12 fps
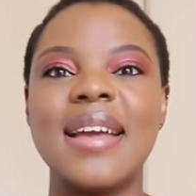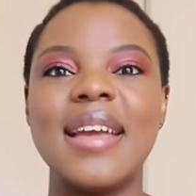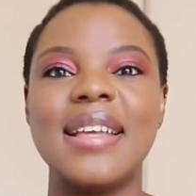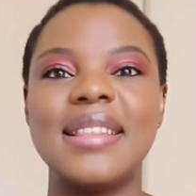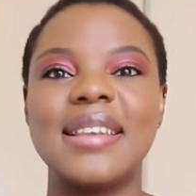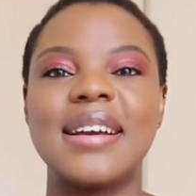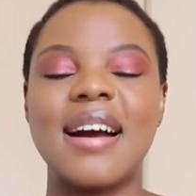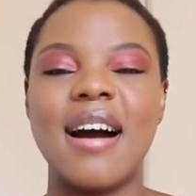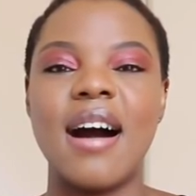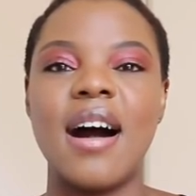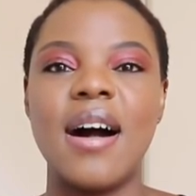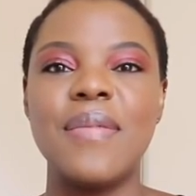in the
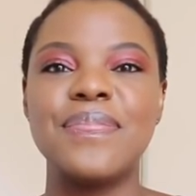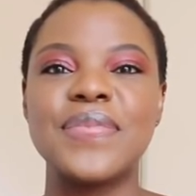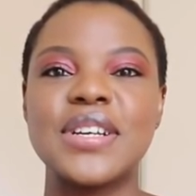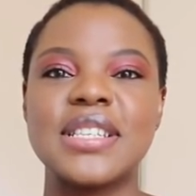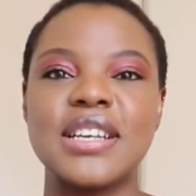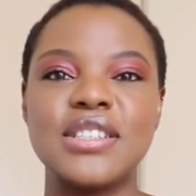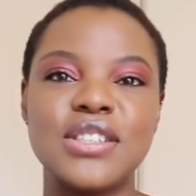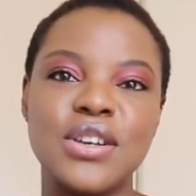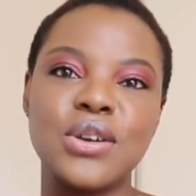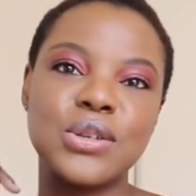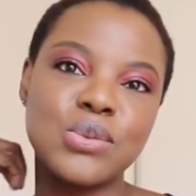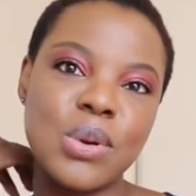car, because I used to
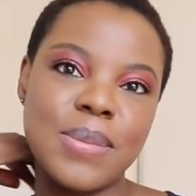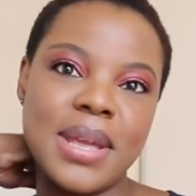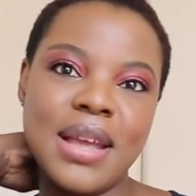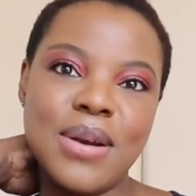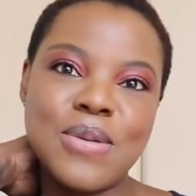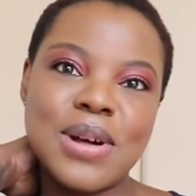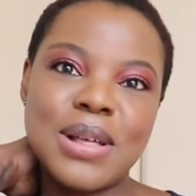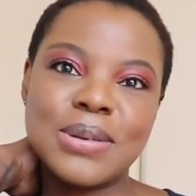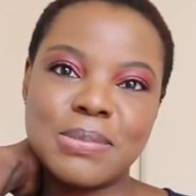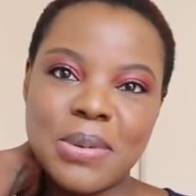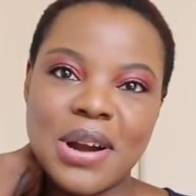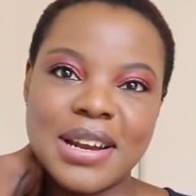go swimming while I
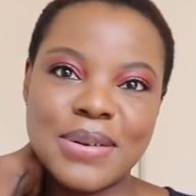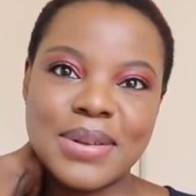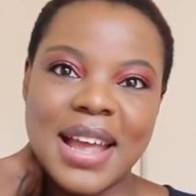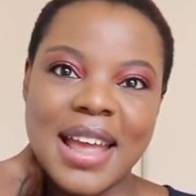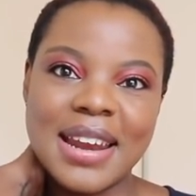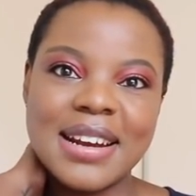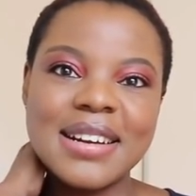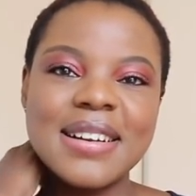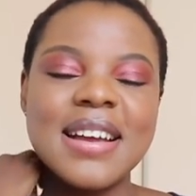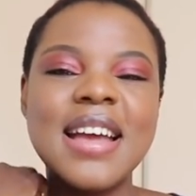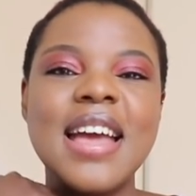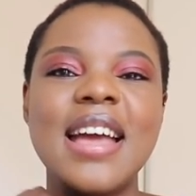was pregnant with Aiden.
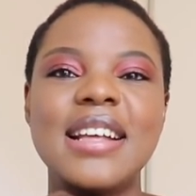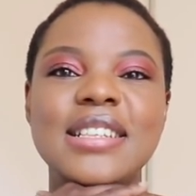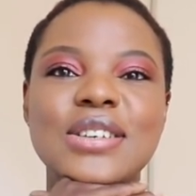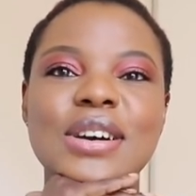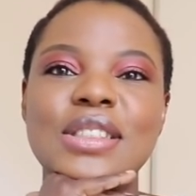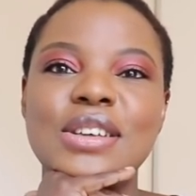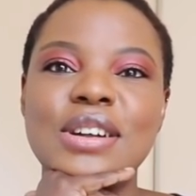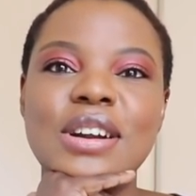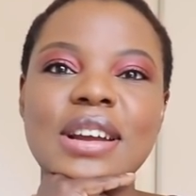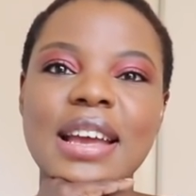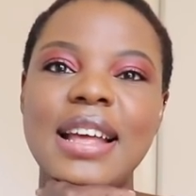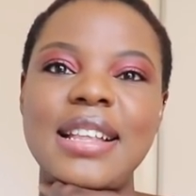And so I thought,
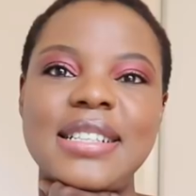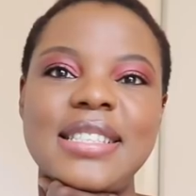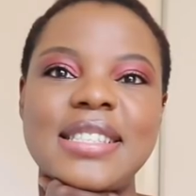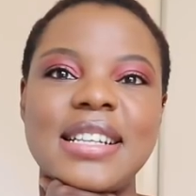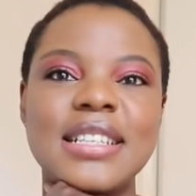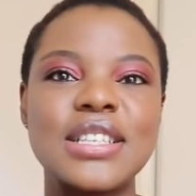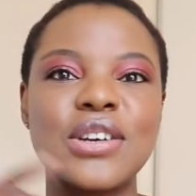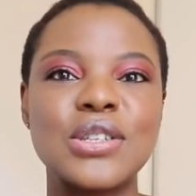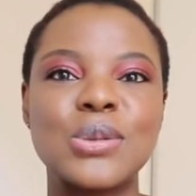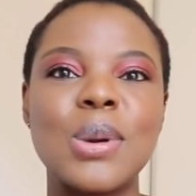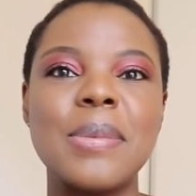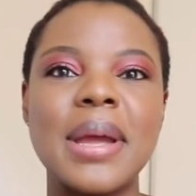okay, let's go
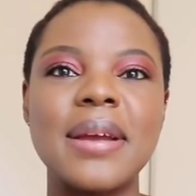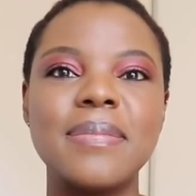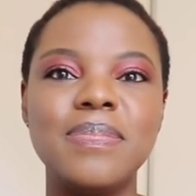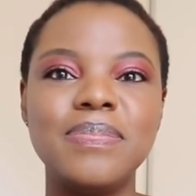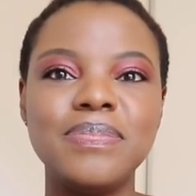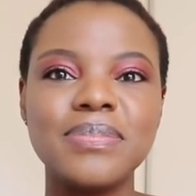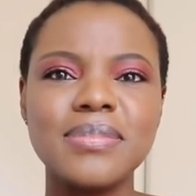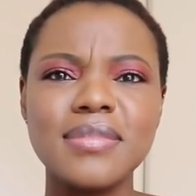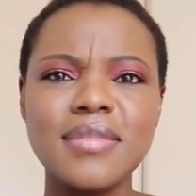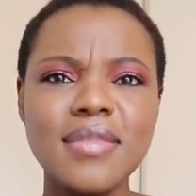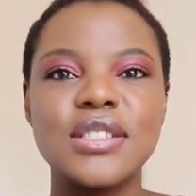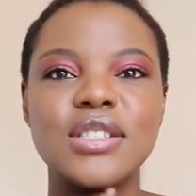swimming.
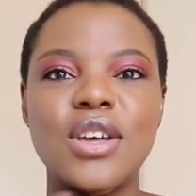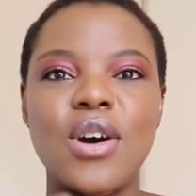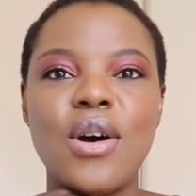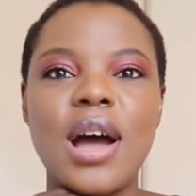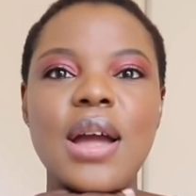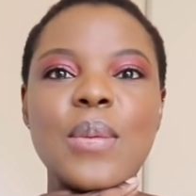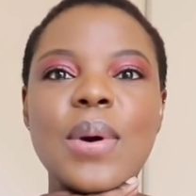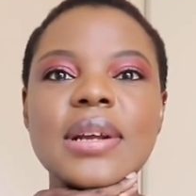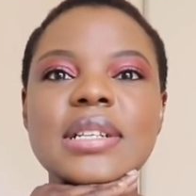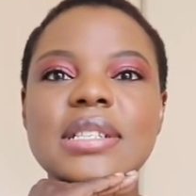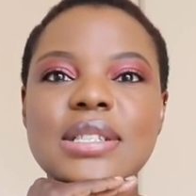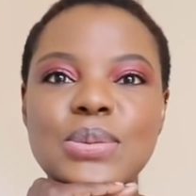So I
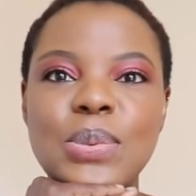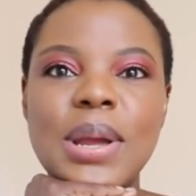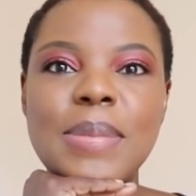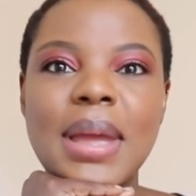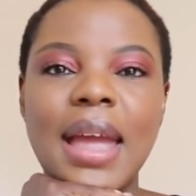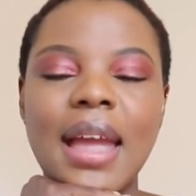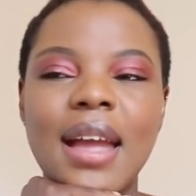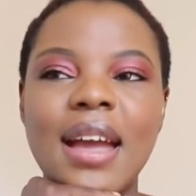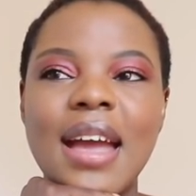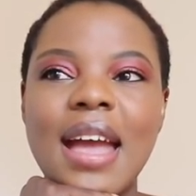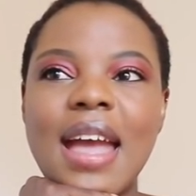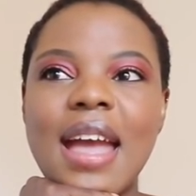went swimming,
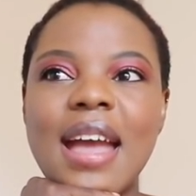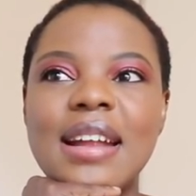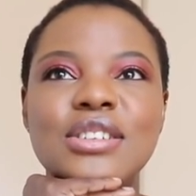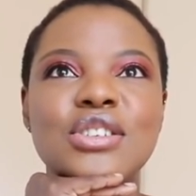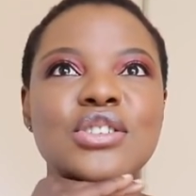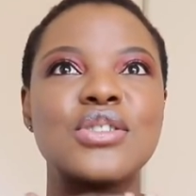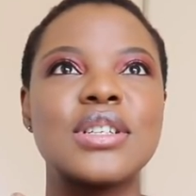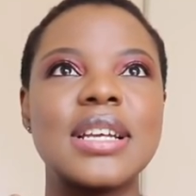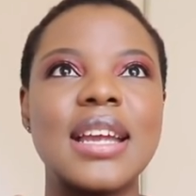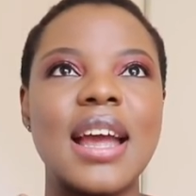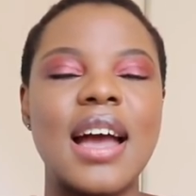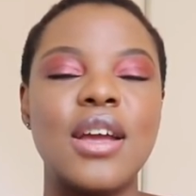and
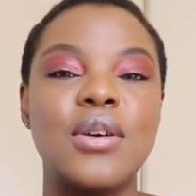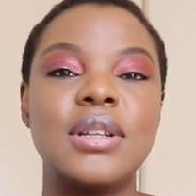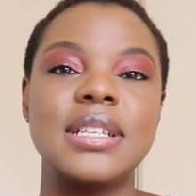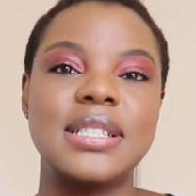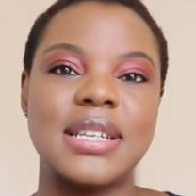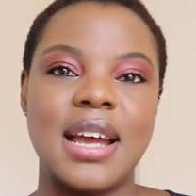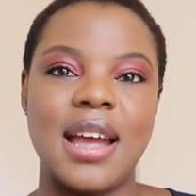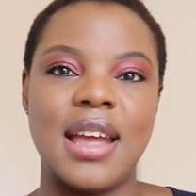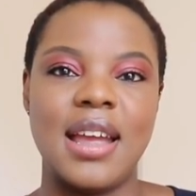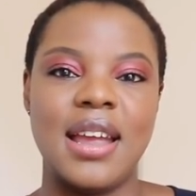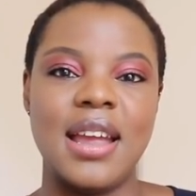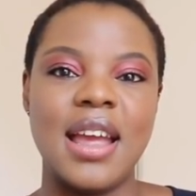usually I only
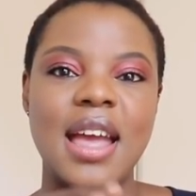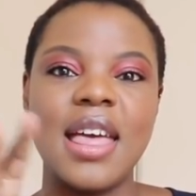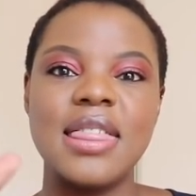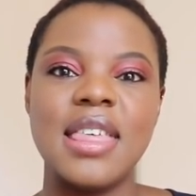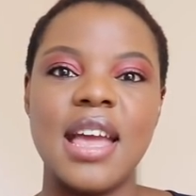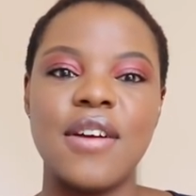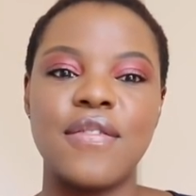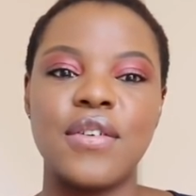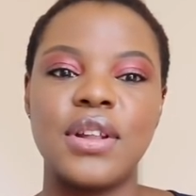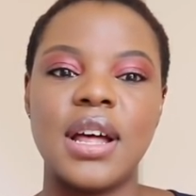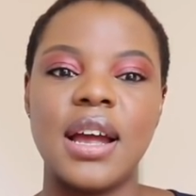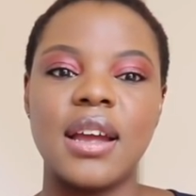stay there
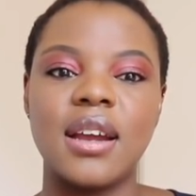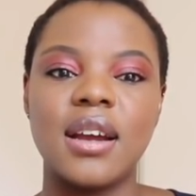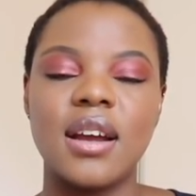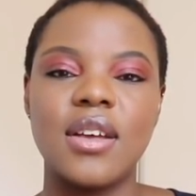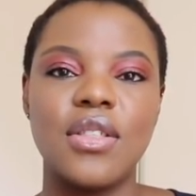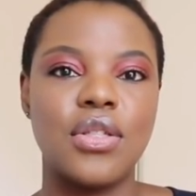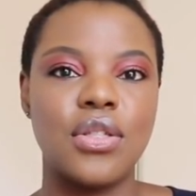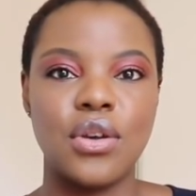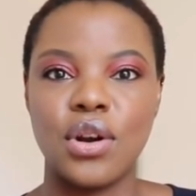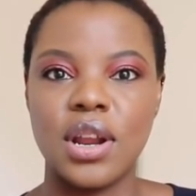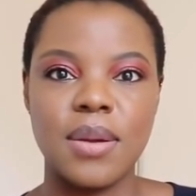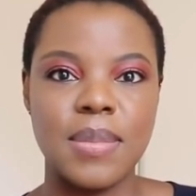for like
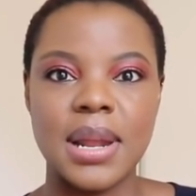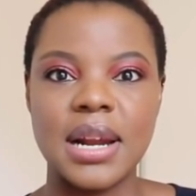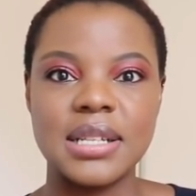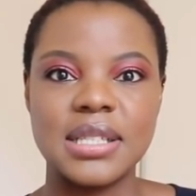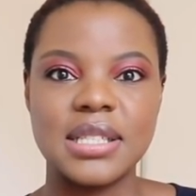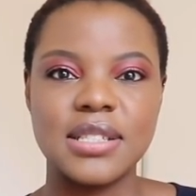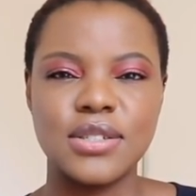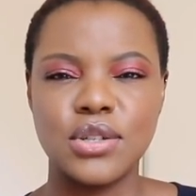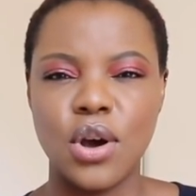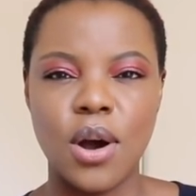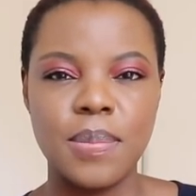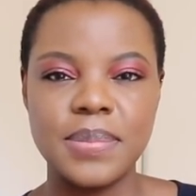30 minutes
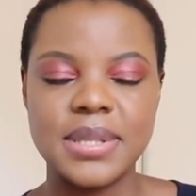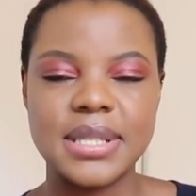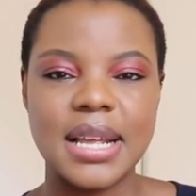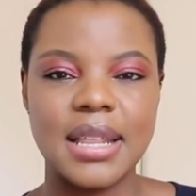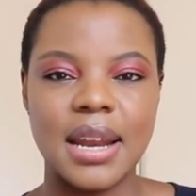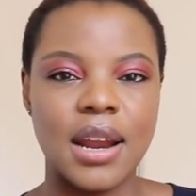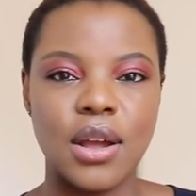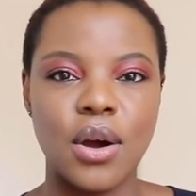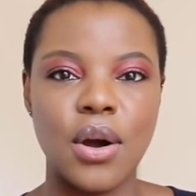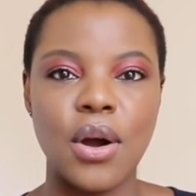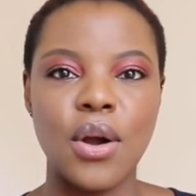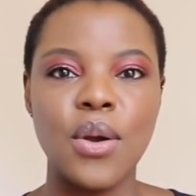tops and then I
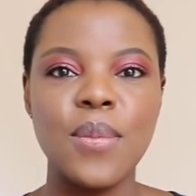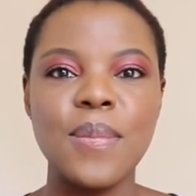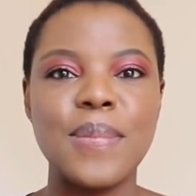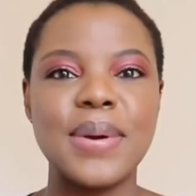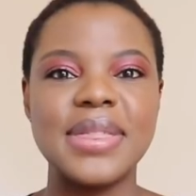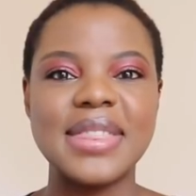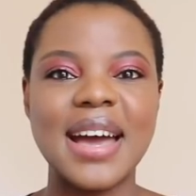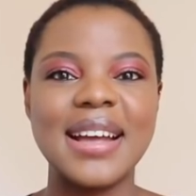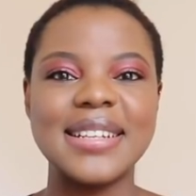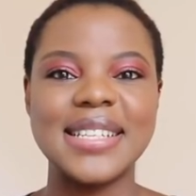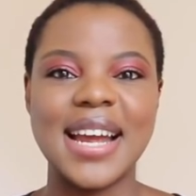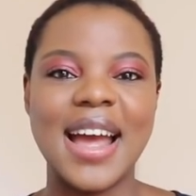go home. But
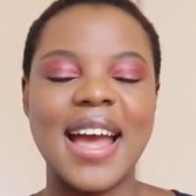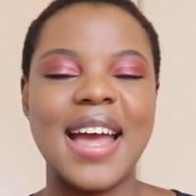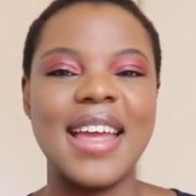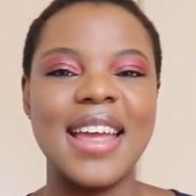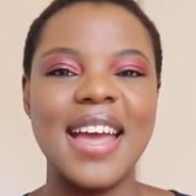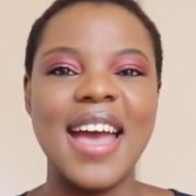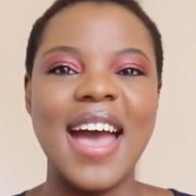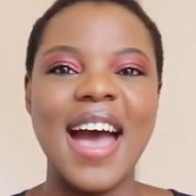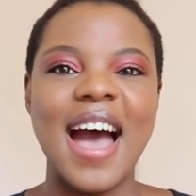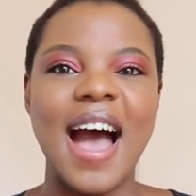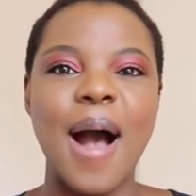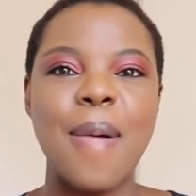that day,
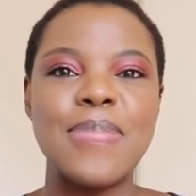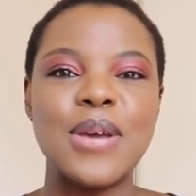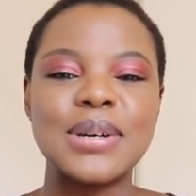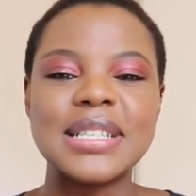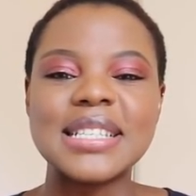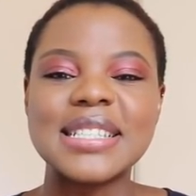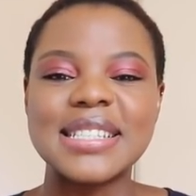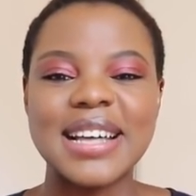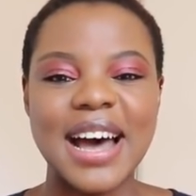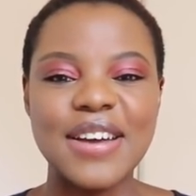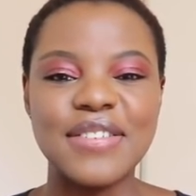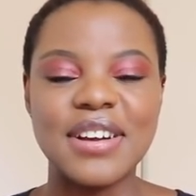there was this
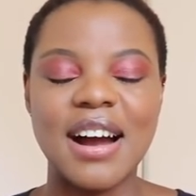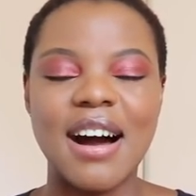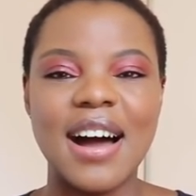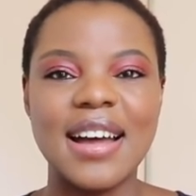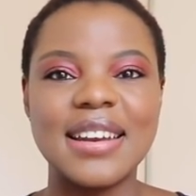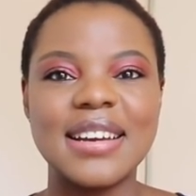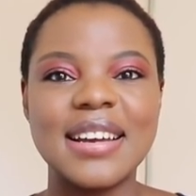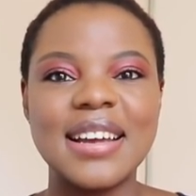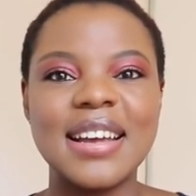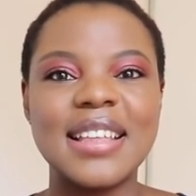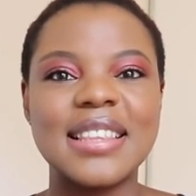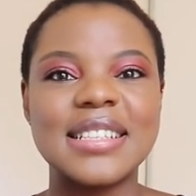lifeguard,
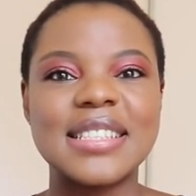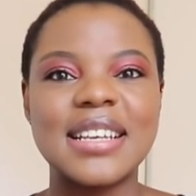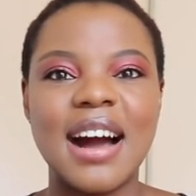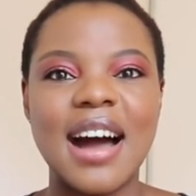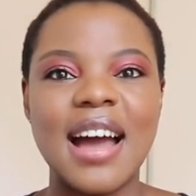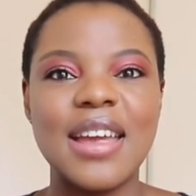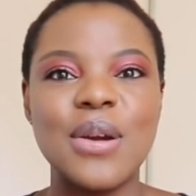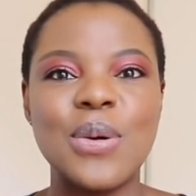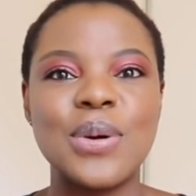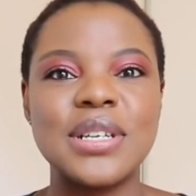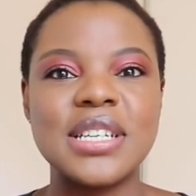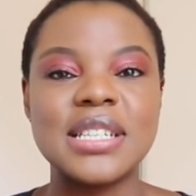this guy
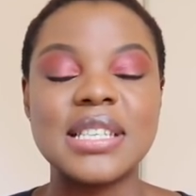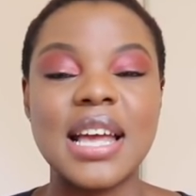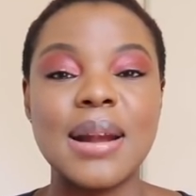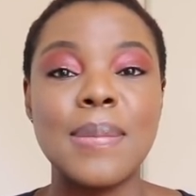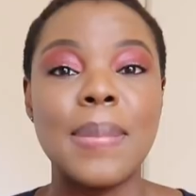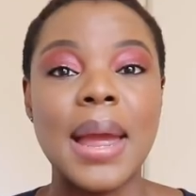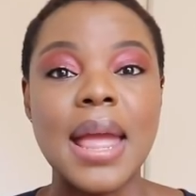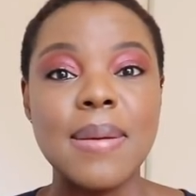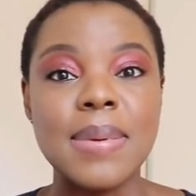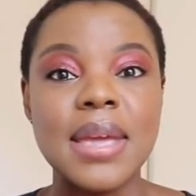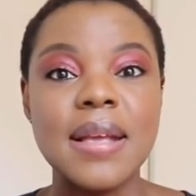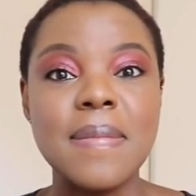who had just had a
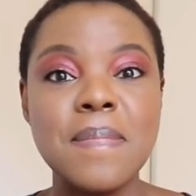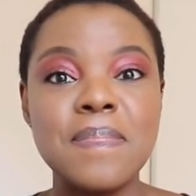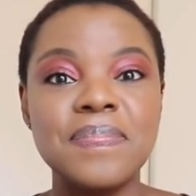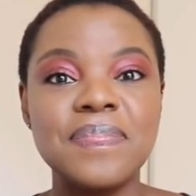baby.